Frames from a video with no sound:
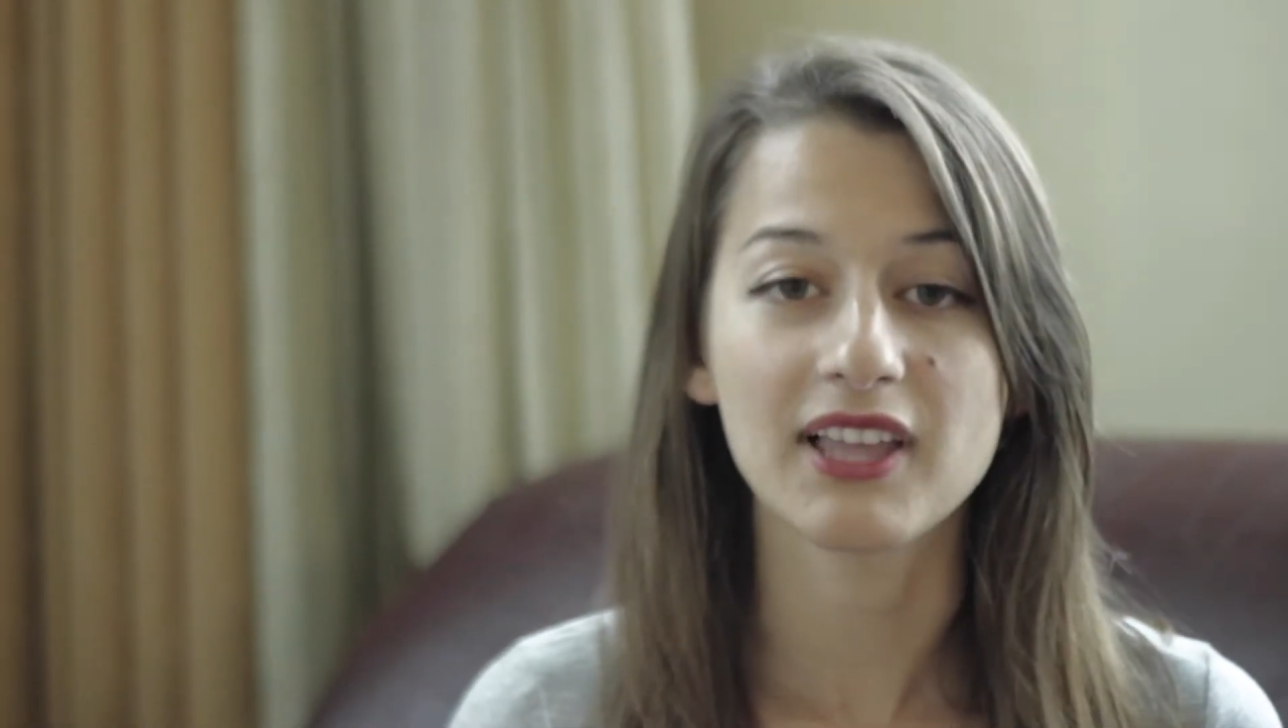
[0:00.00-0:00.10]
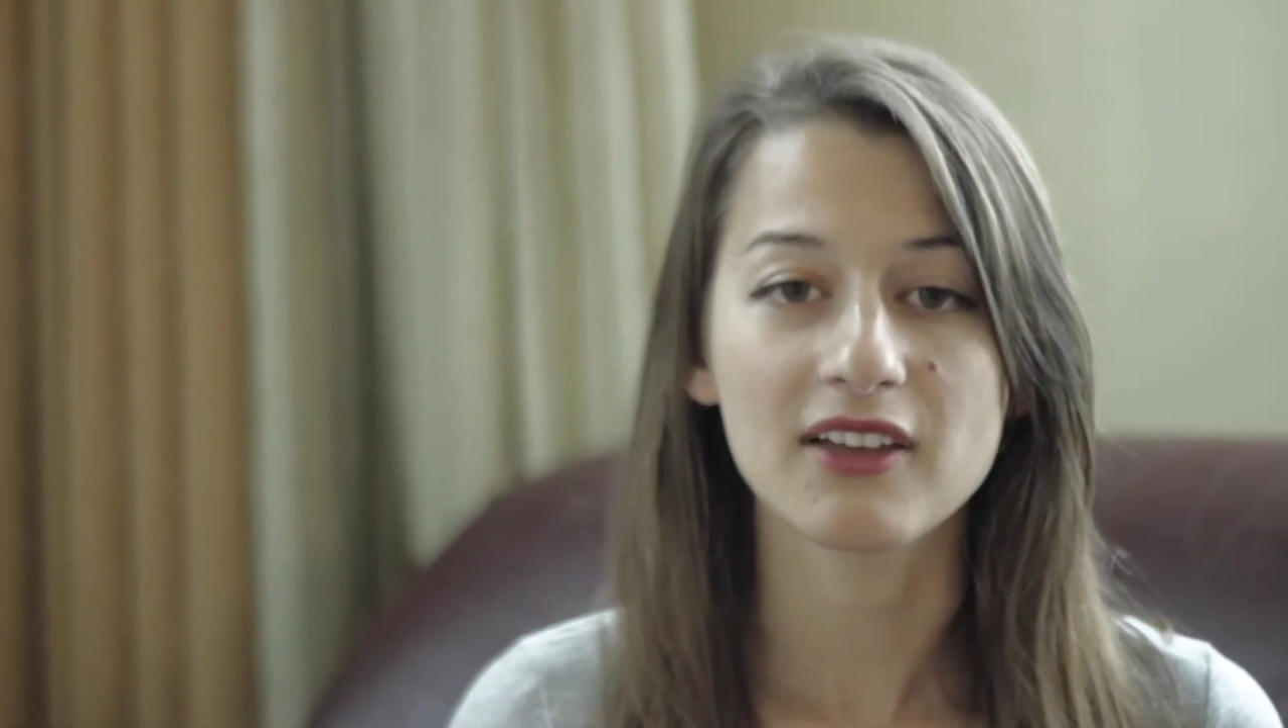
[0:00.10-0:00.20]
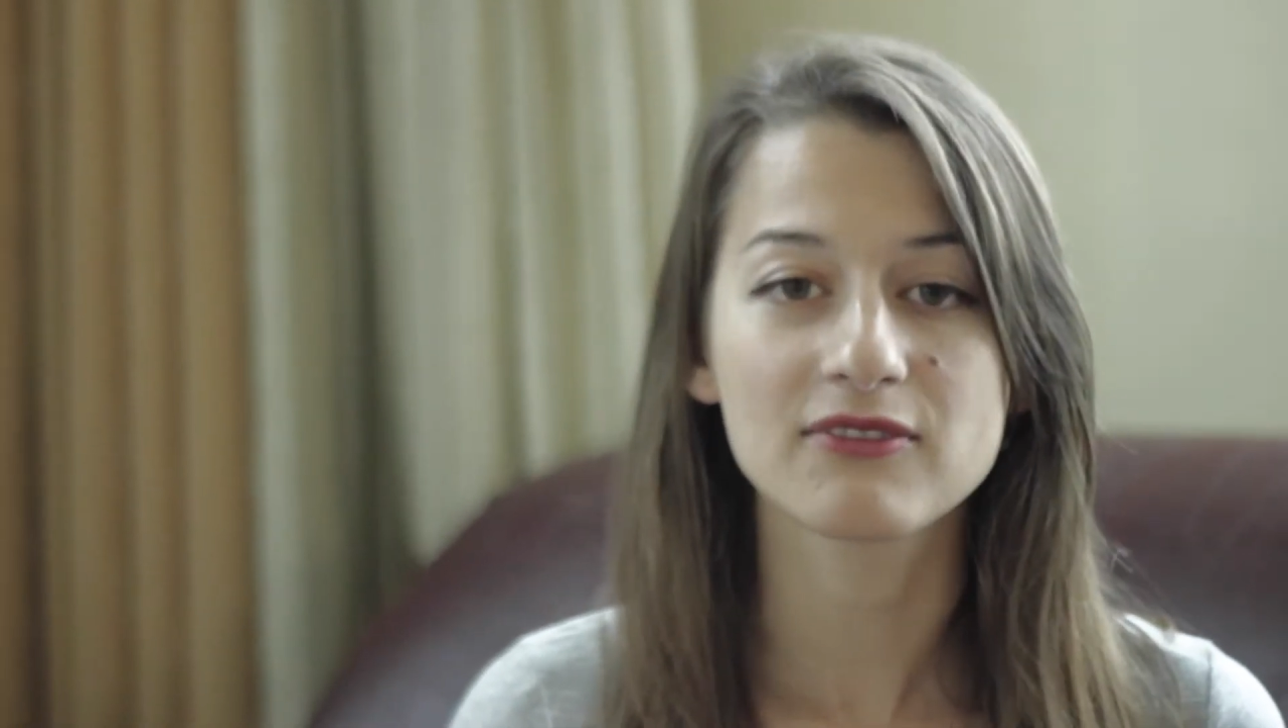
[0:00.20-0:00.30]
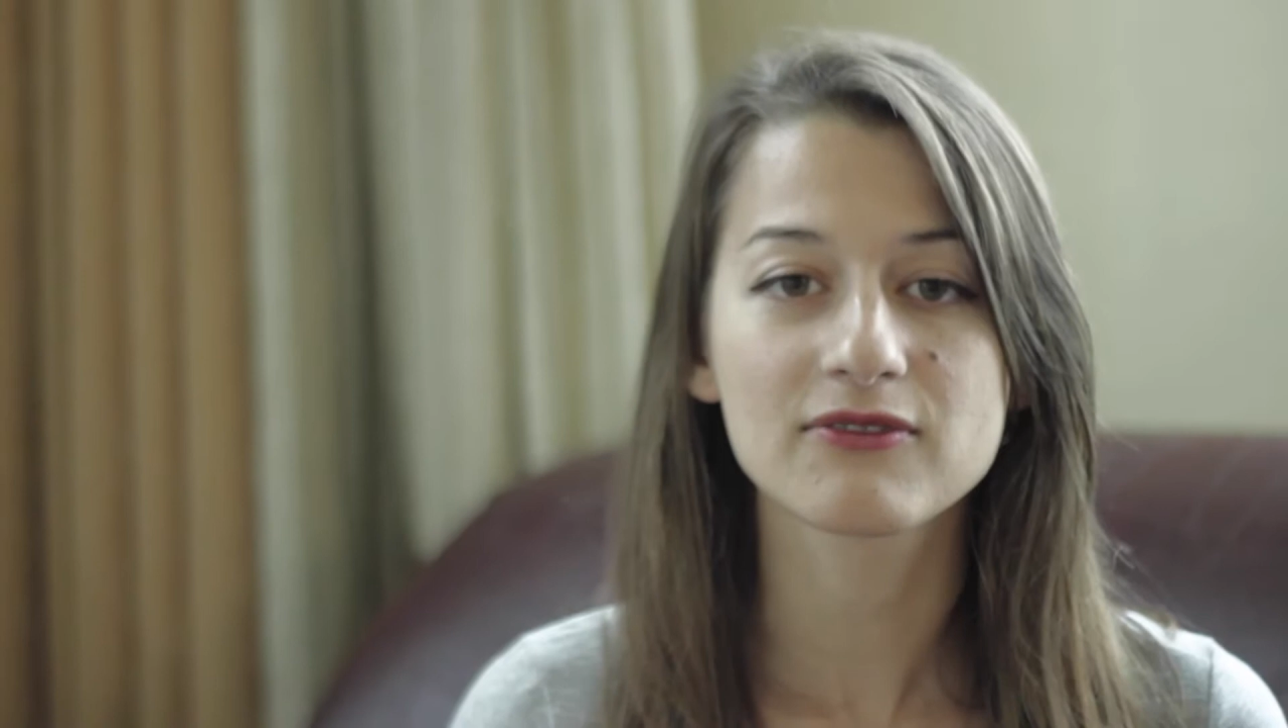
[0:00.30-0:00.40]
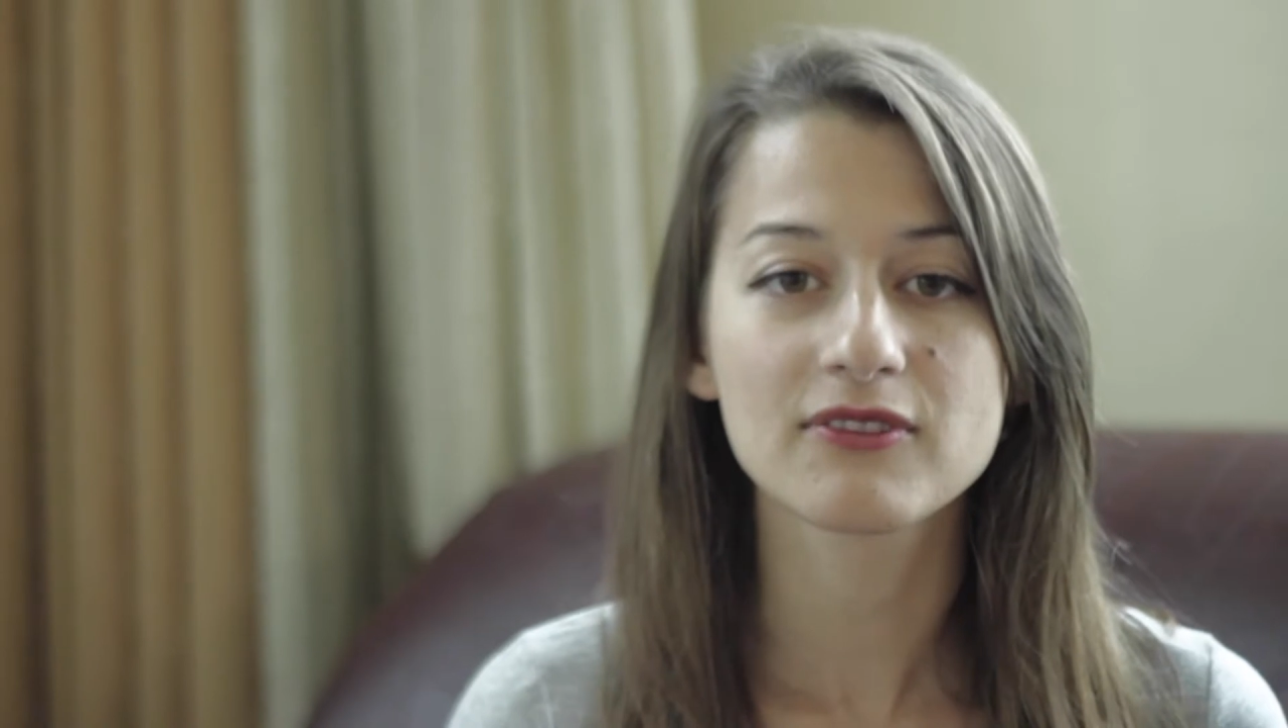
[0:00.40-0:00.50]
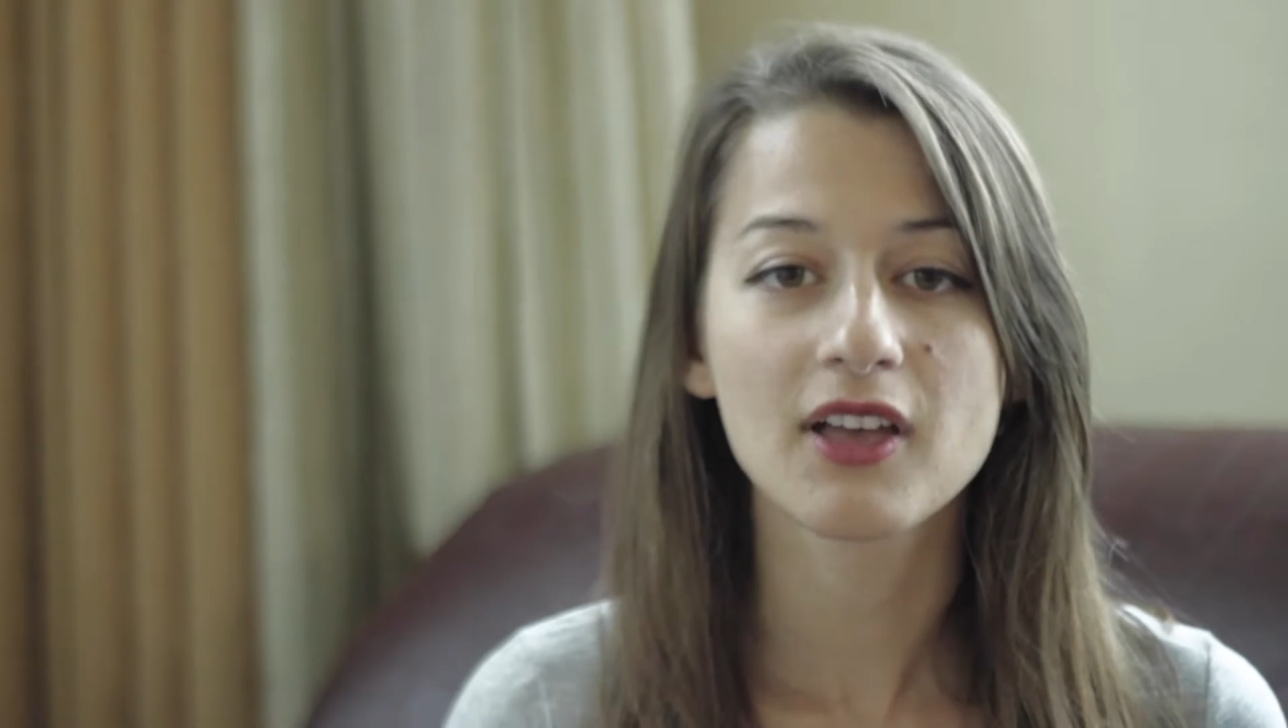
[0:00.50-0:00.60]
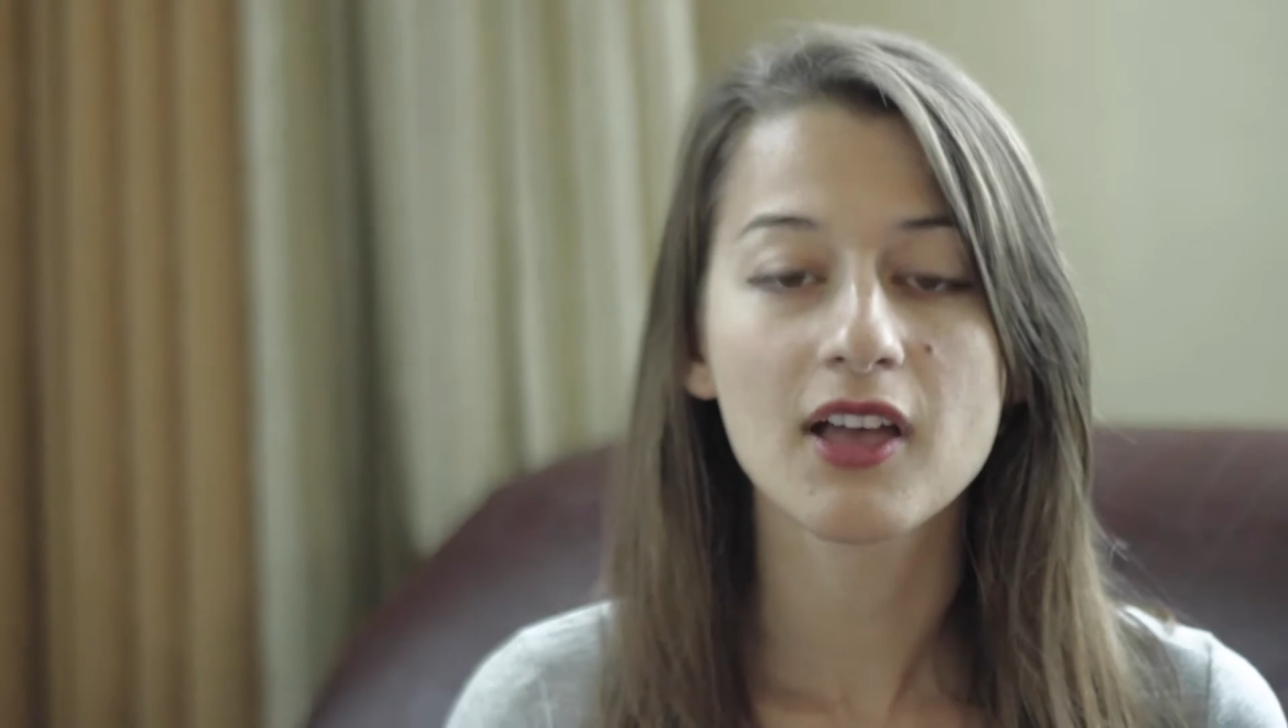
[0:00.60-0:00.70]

life.